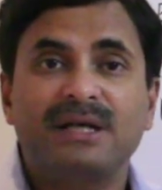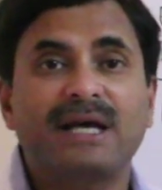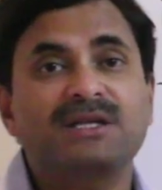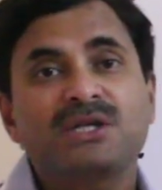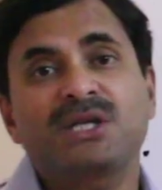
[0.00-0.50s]

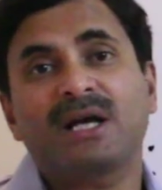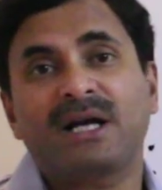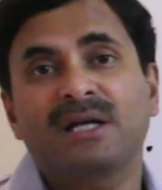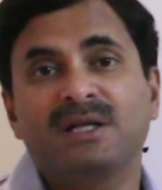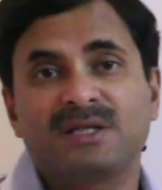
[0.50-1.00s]
digestion
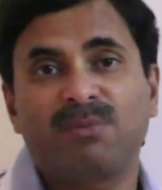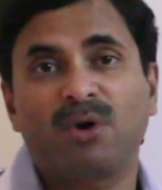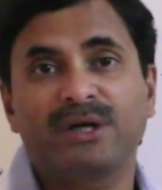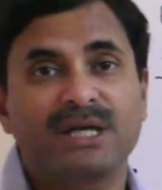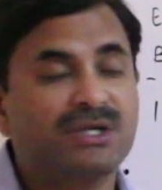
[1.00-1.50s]
occur in
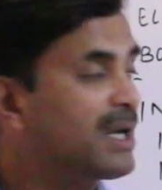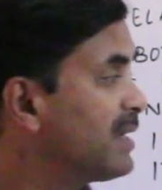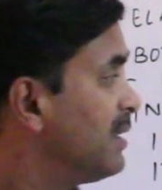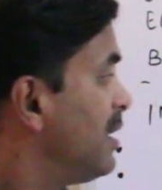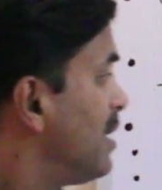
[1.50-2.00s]
small
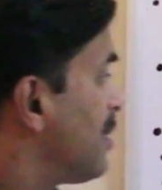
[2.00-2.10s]
intestine.